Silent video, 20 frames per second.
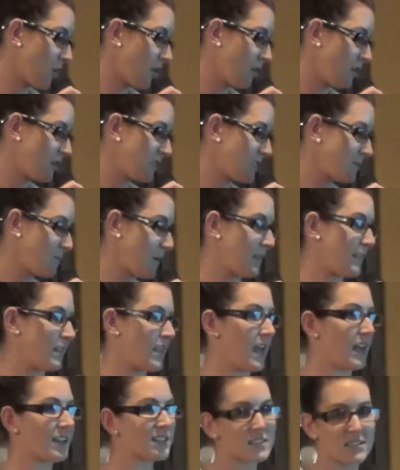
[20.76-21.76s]
going to spend
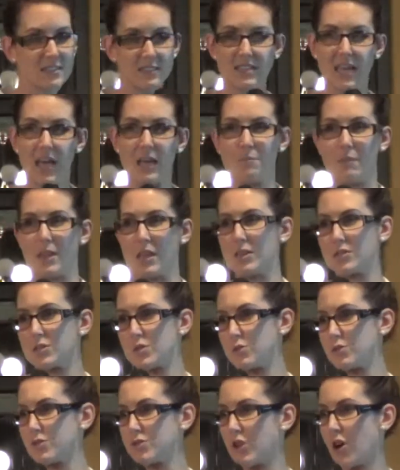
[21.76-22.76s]
the next 10 minutes
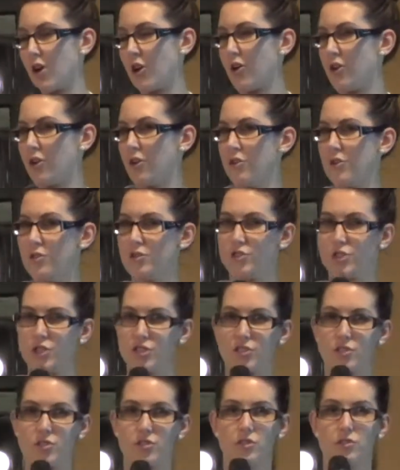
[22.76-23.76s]
or so
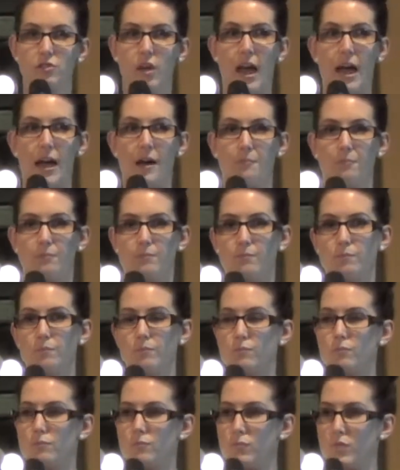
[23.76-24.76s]
just,
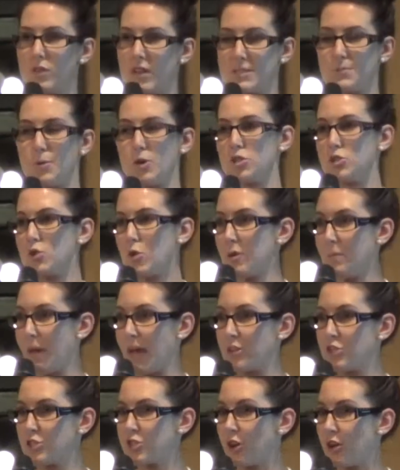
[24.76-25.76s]
I suppose, talking
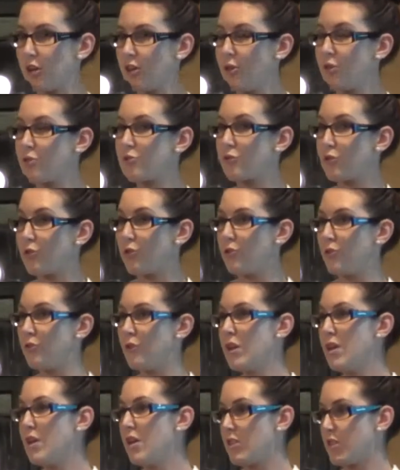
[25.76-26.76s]
about and showing you
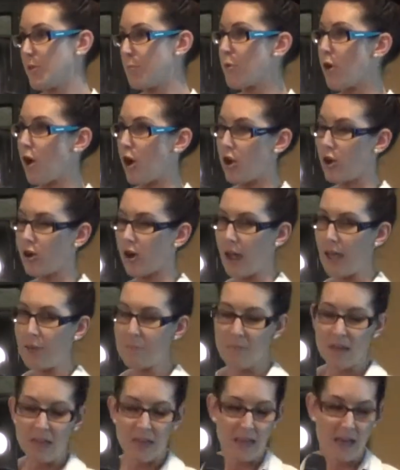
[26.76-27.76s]
through the
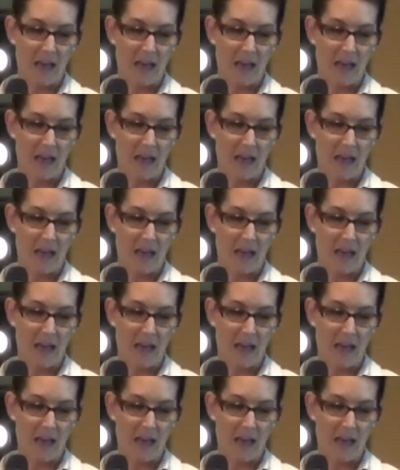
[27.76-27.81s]
program.